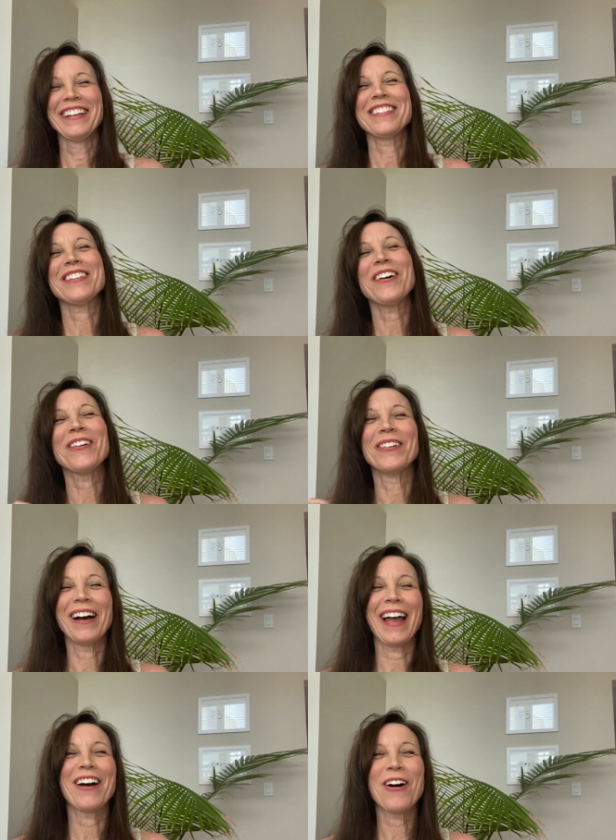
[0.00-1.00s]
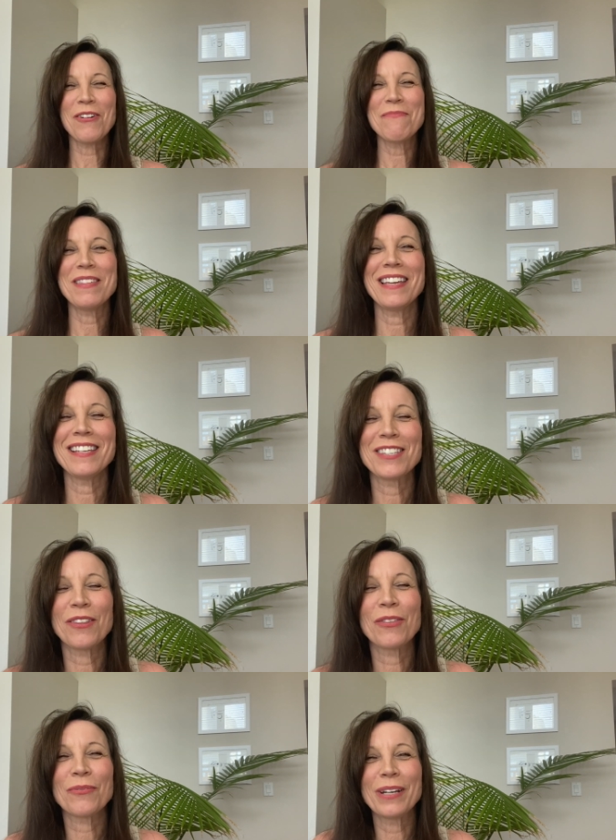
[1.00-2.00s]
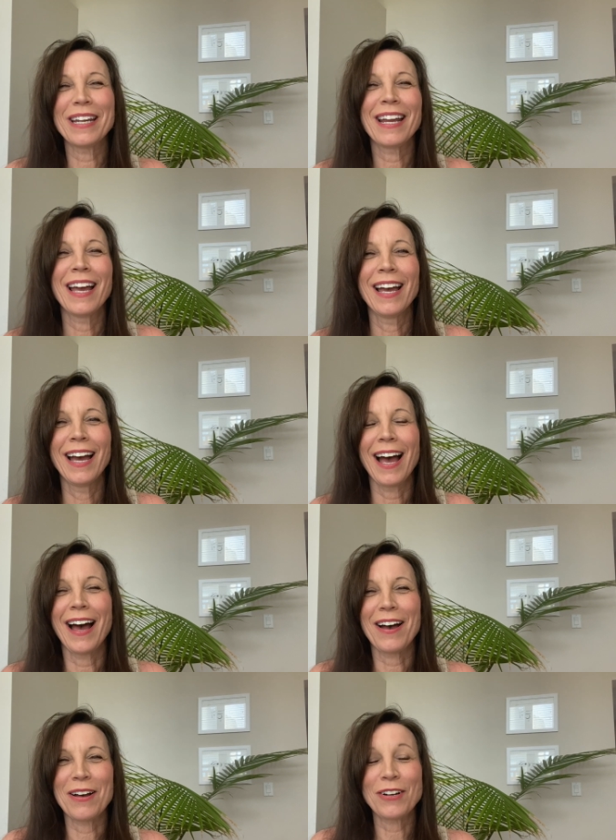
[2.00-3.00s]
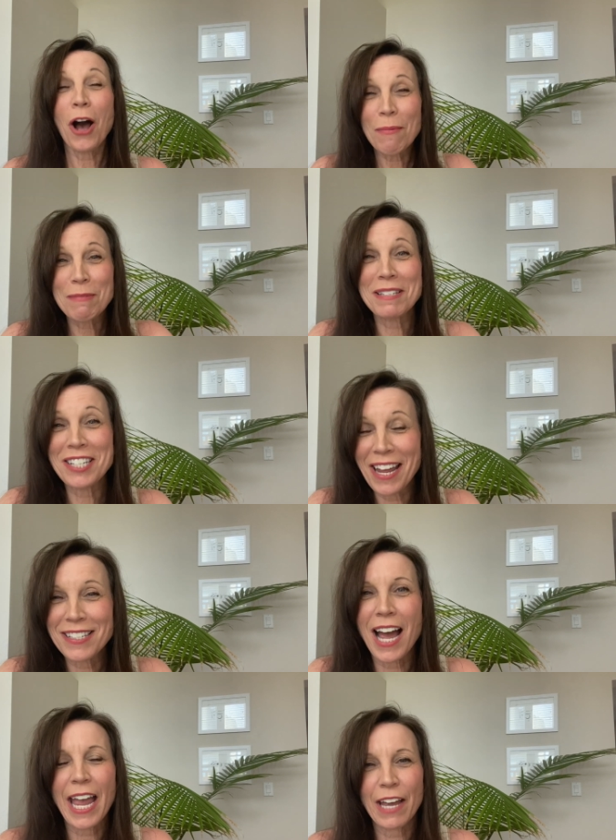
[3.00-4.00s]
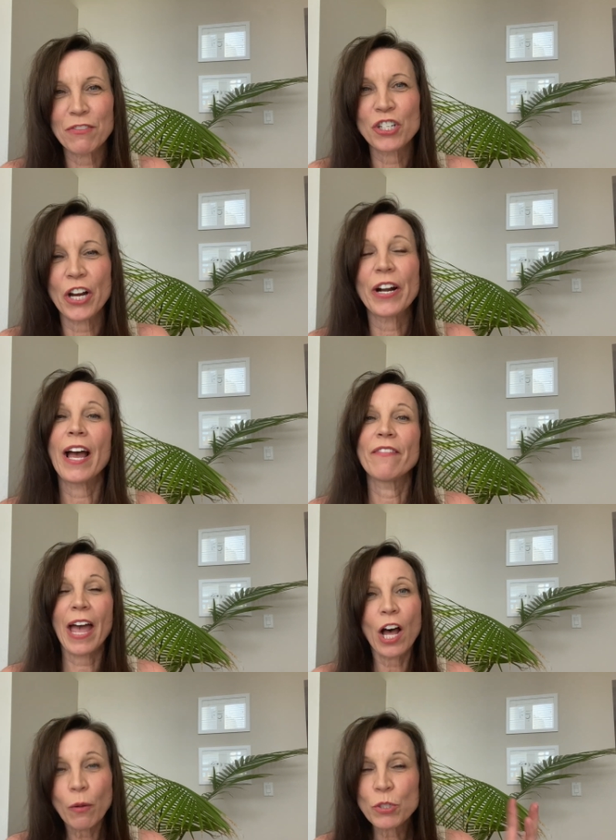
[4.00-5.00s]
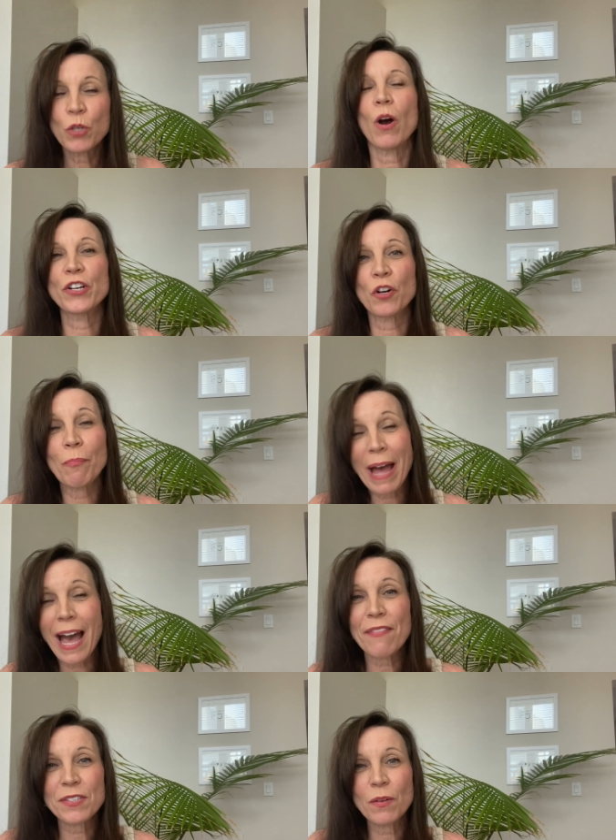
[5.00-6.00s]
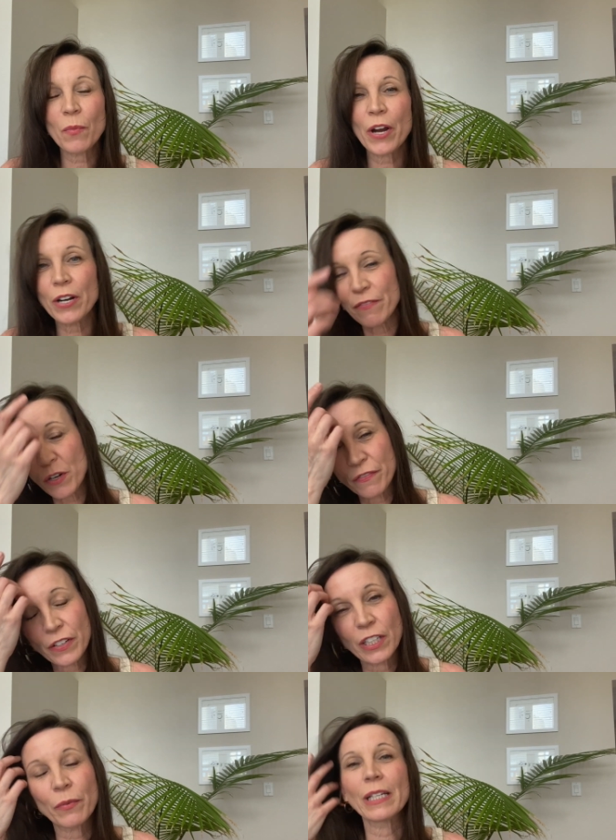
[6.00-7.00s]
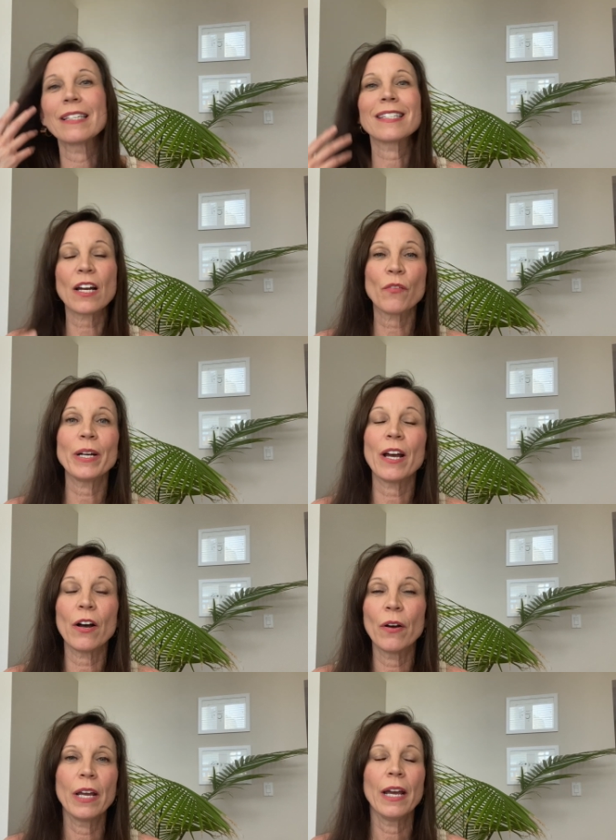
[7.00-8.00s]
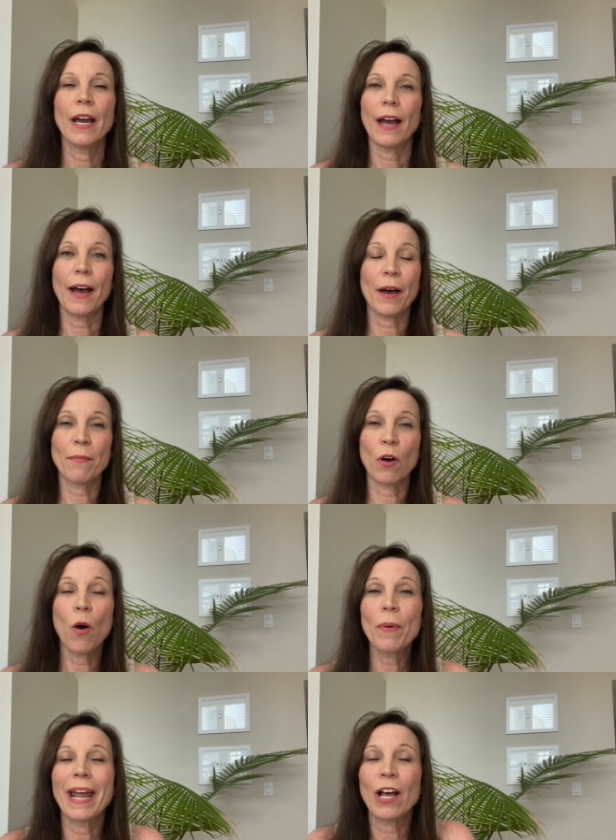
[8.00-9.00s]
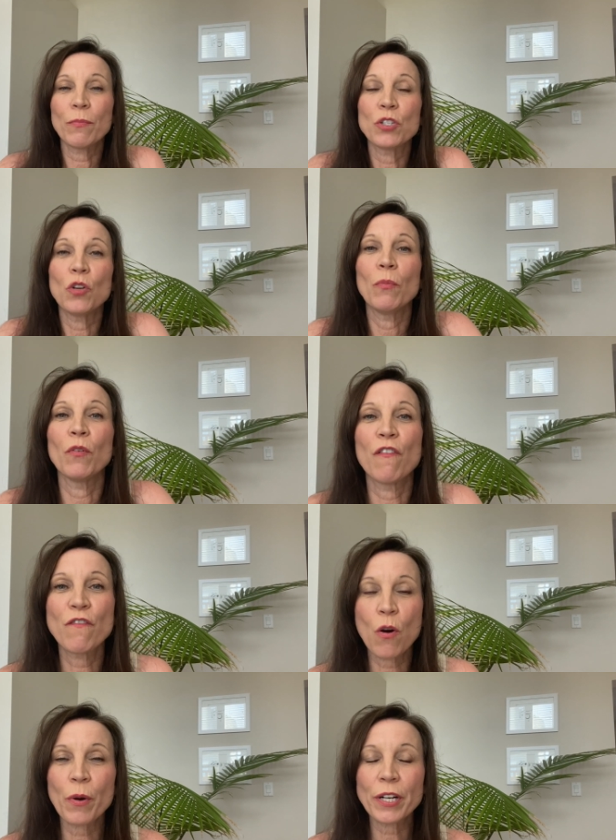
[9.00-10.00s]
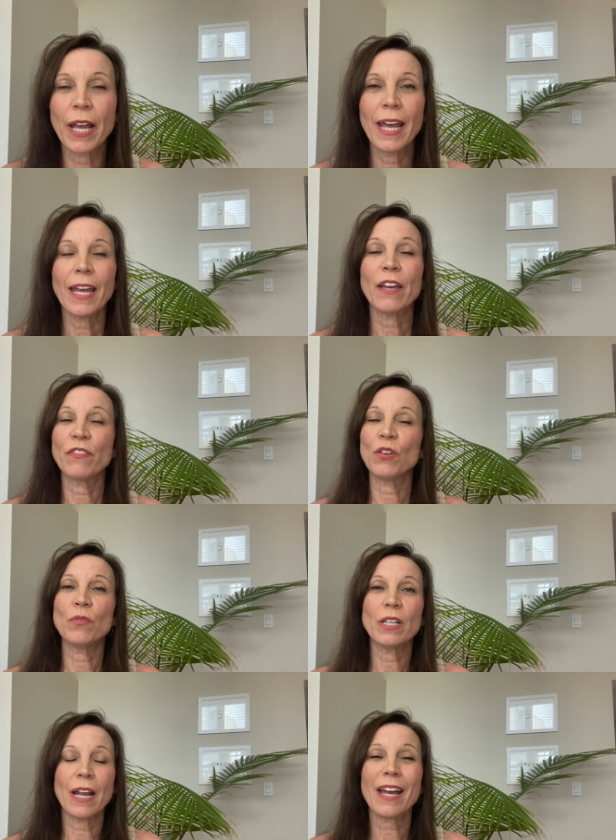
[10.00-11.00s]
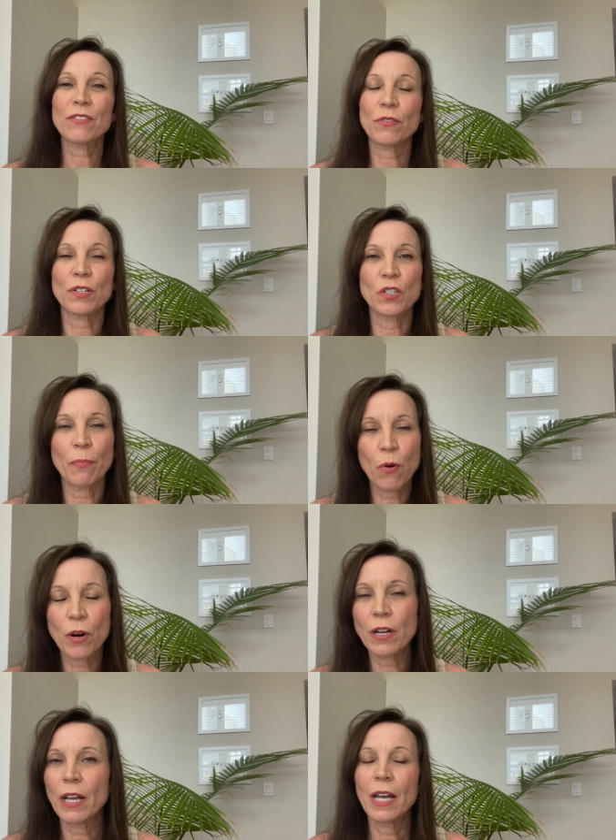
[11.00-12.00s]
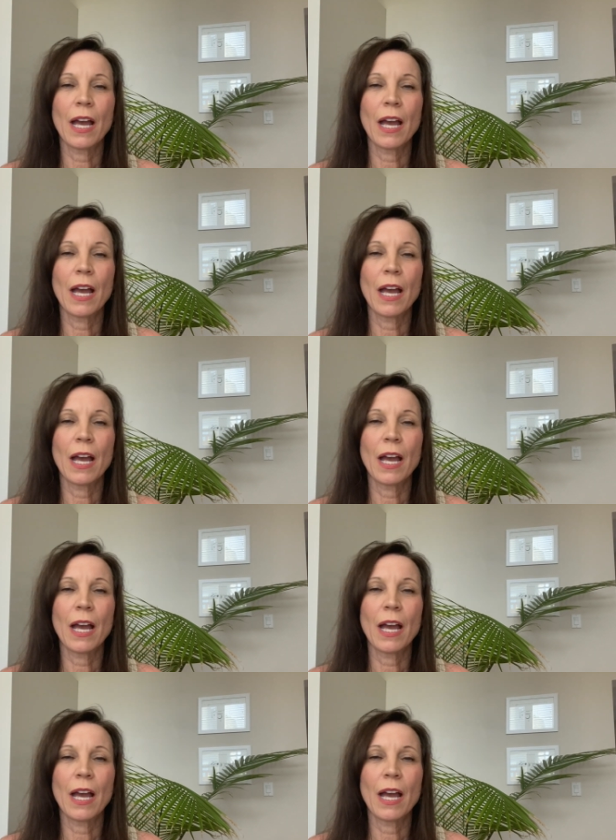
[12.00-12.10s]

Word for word: so I hope these three uh, common mistakes I have shared have helped you on your path somewhere. And if you're feeling really stuck right now, um, hope it helps you move forward. If you need extra support,